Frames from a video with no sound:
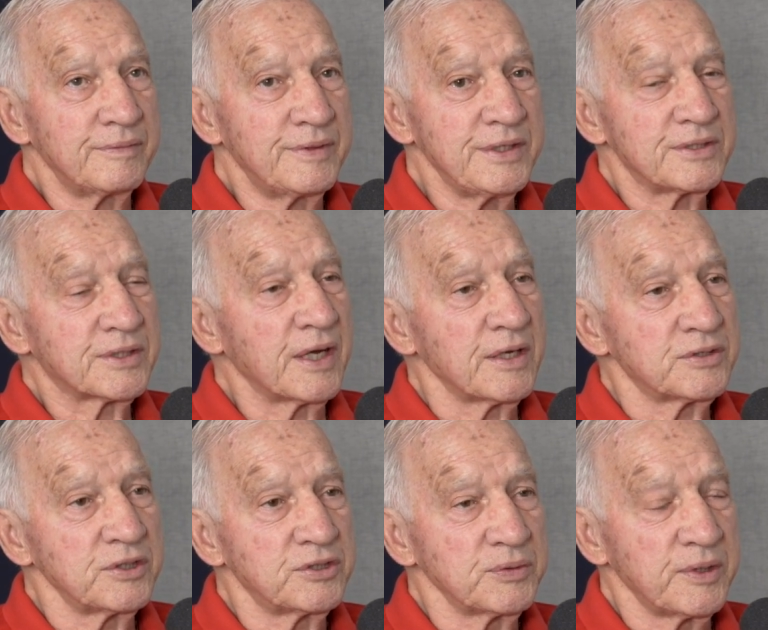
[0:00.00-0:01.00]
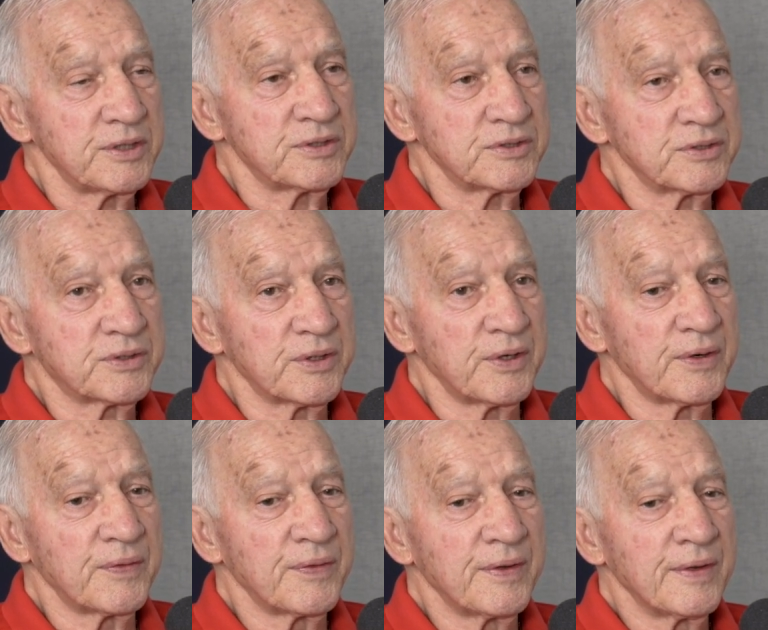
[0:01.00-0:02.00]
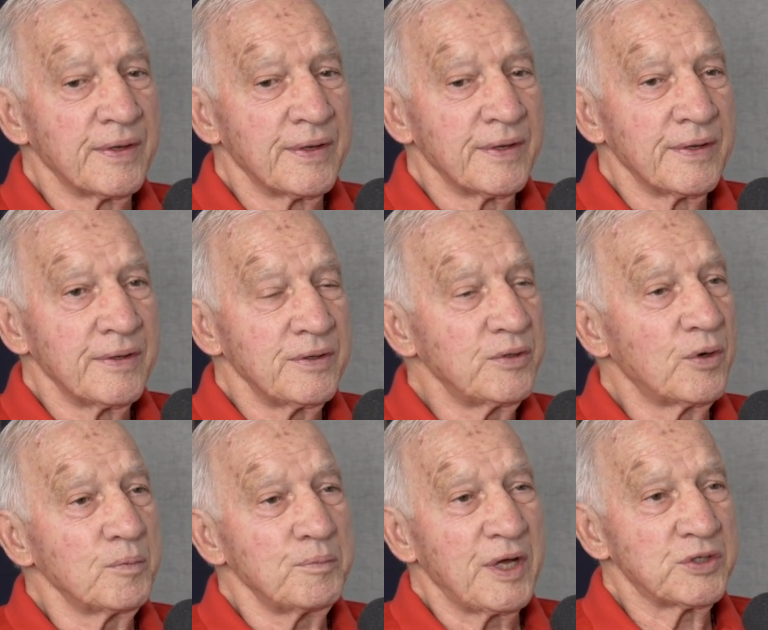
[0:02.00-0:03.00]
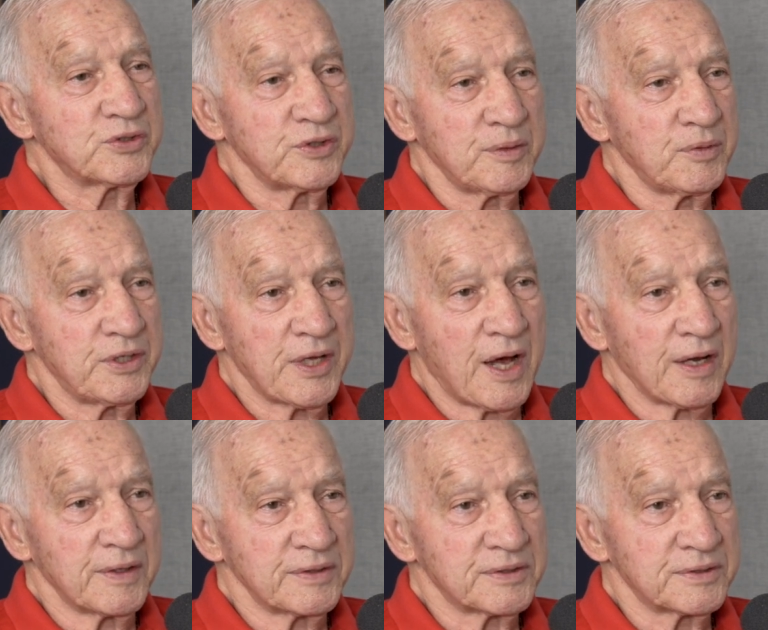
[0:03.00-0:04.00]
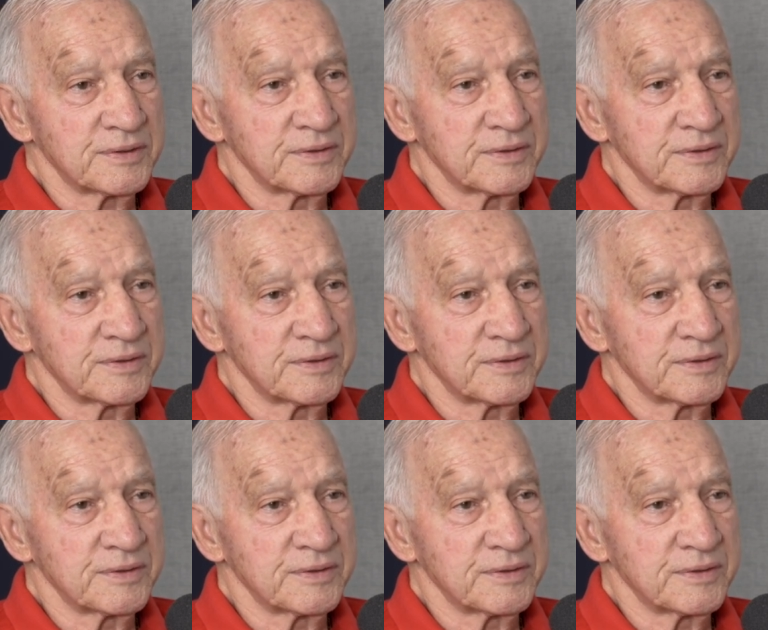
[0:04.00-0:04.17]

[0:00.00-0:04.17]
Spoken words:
these kind of situations occur, you don't measure them in dollars.